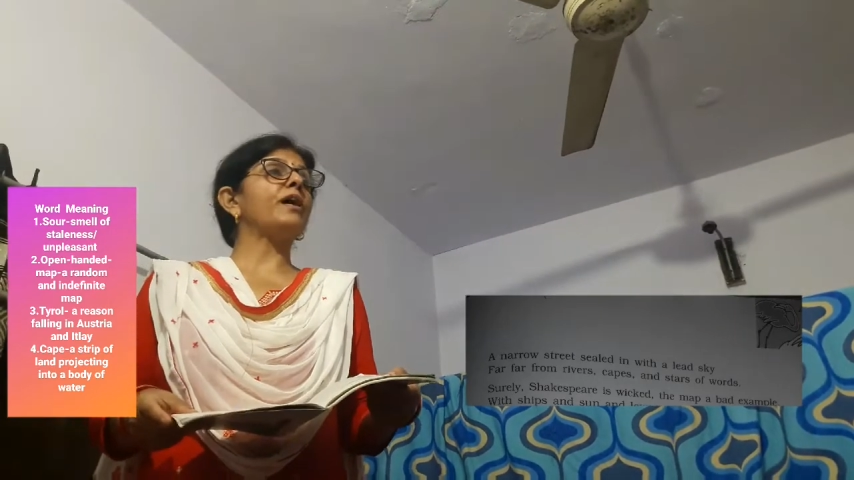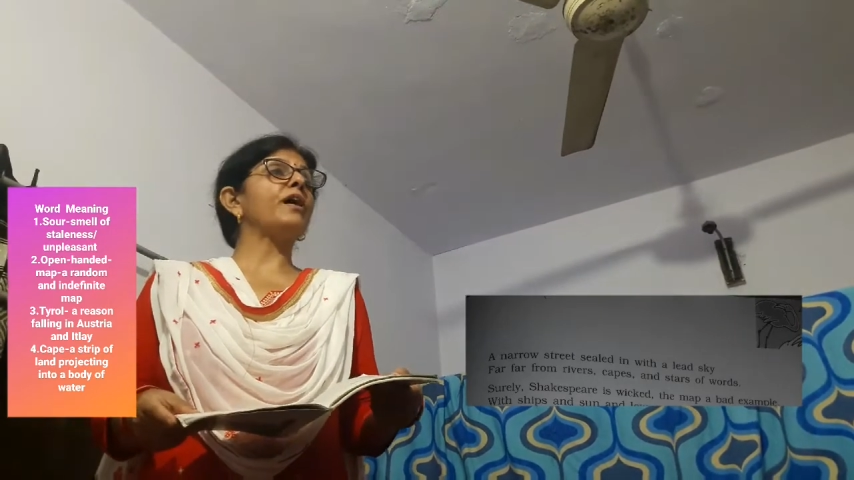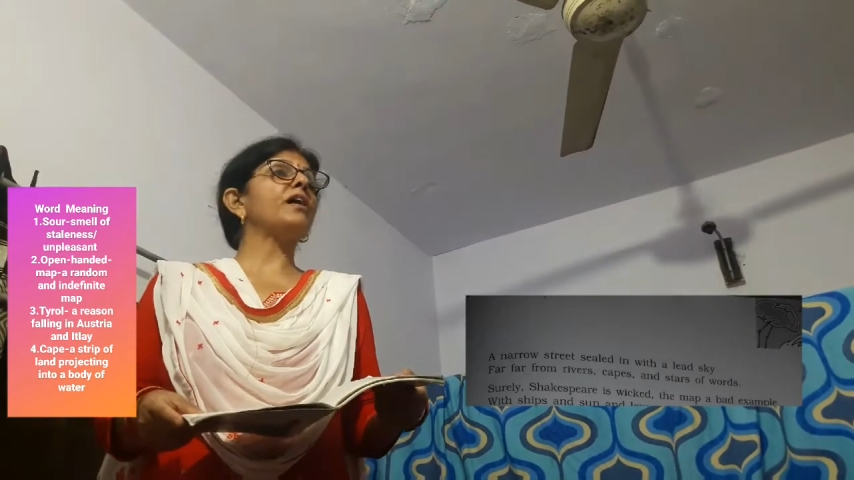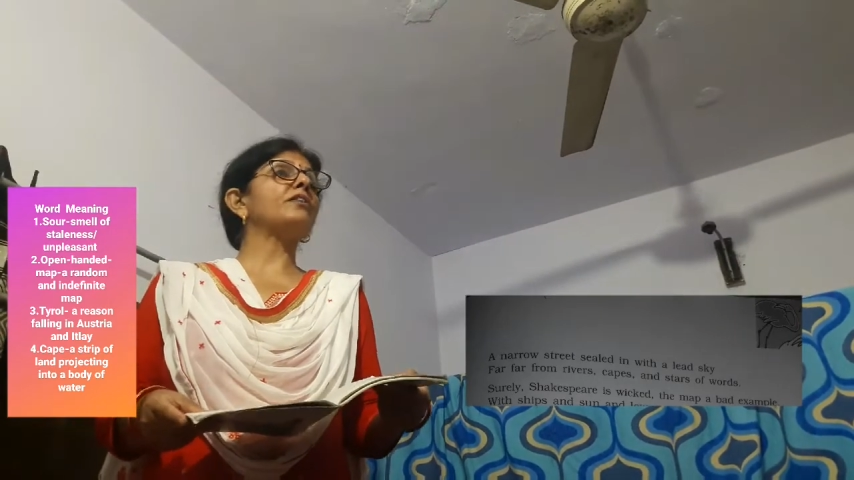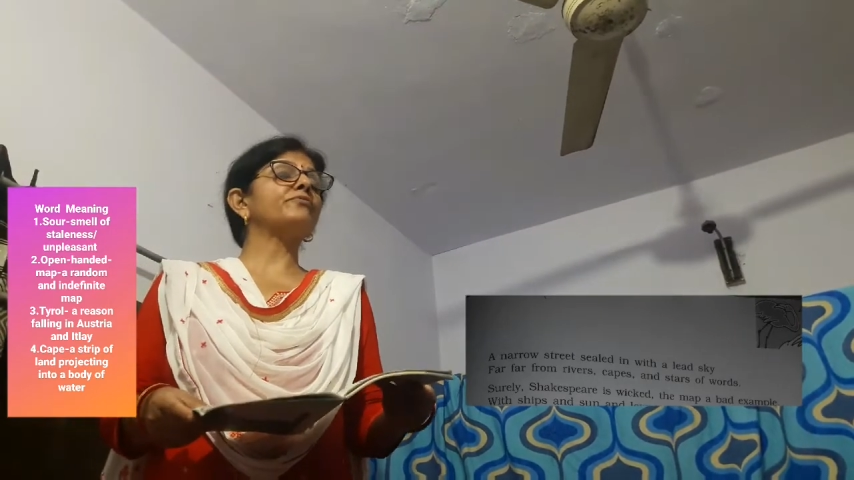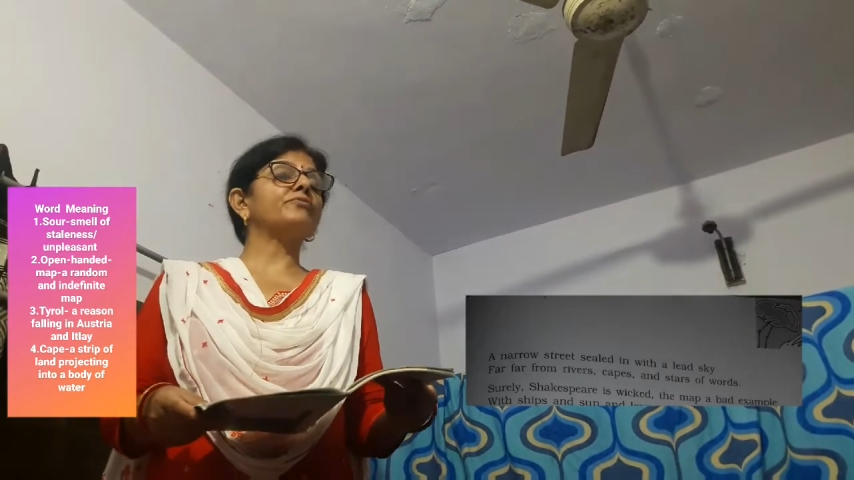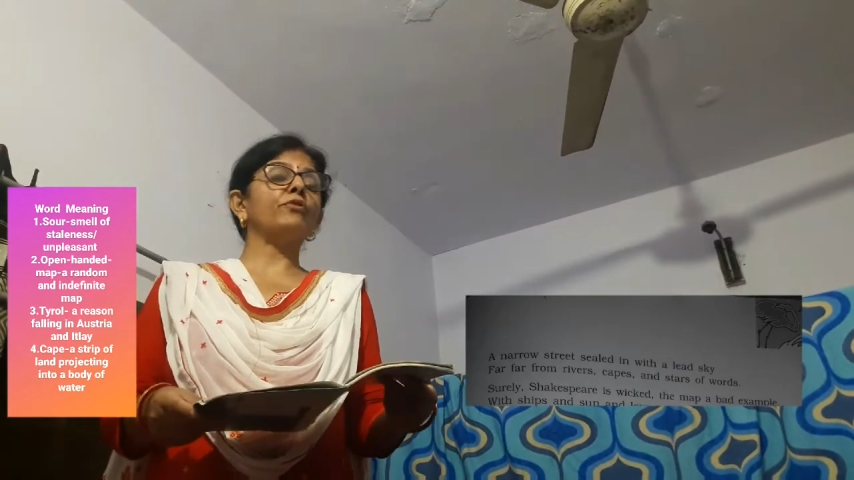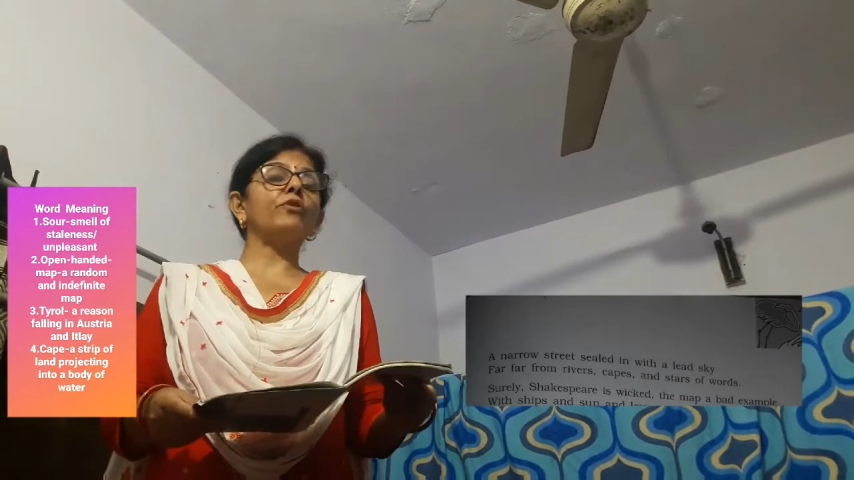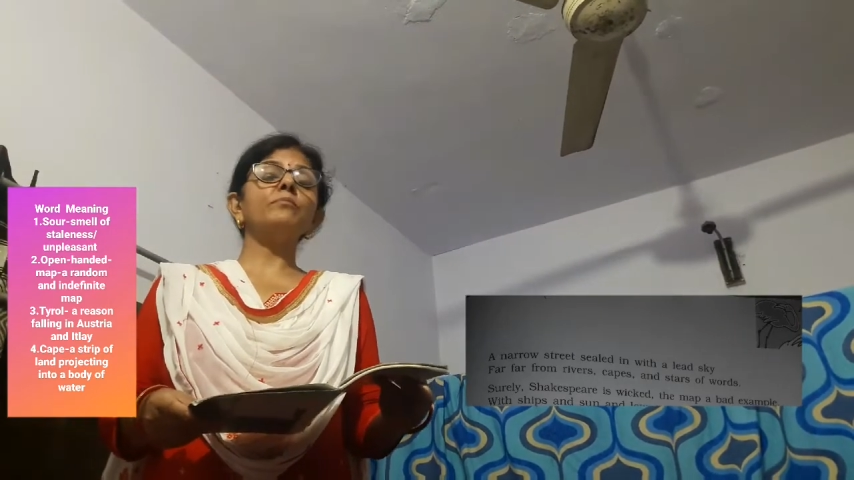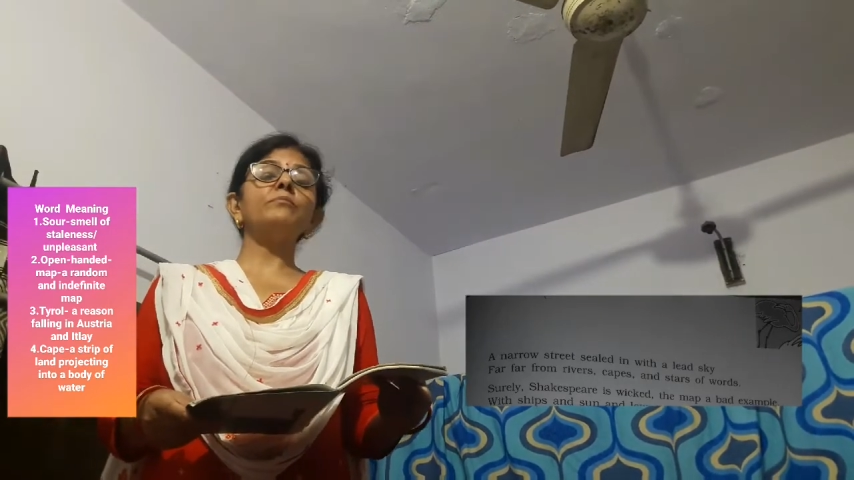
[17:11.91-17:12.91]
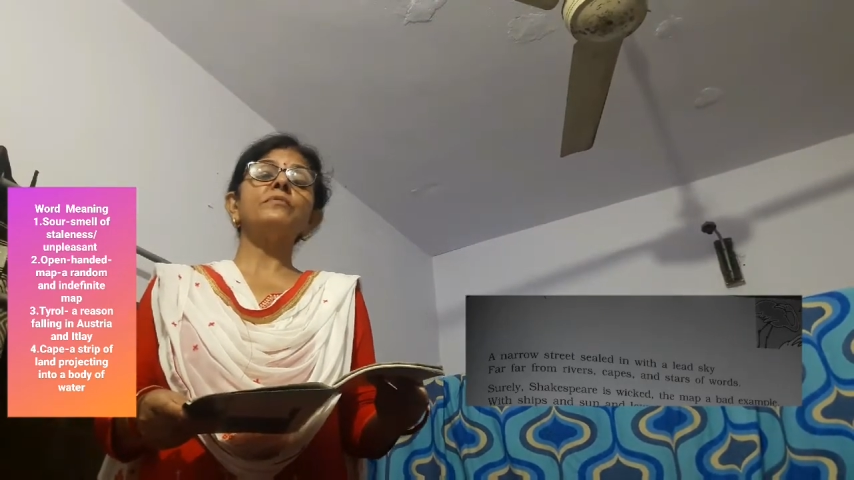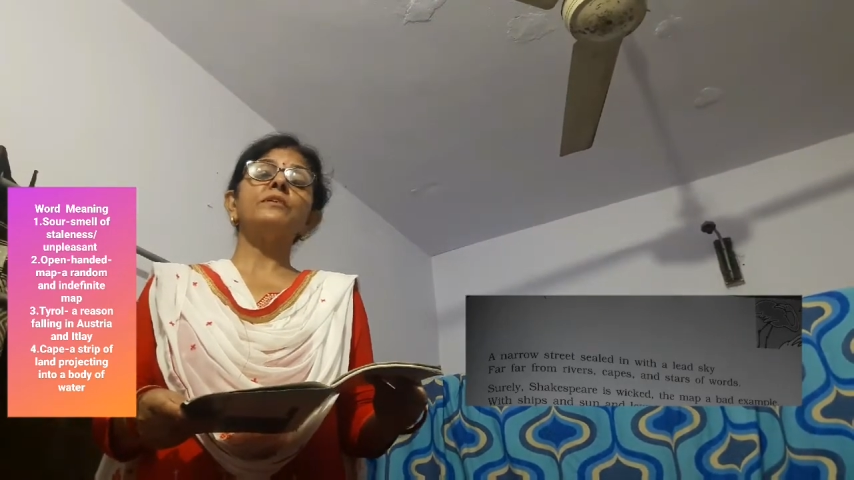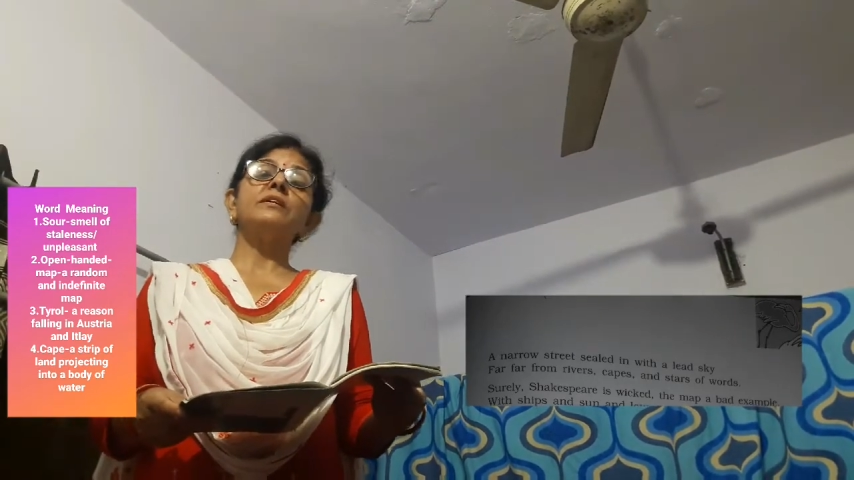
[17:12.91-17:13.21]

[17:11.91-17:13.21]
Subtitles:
far from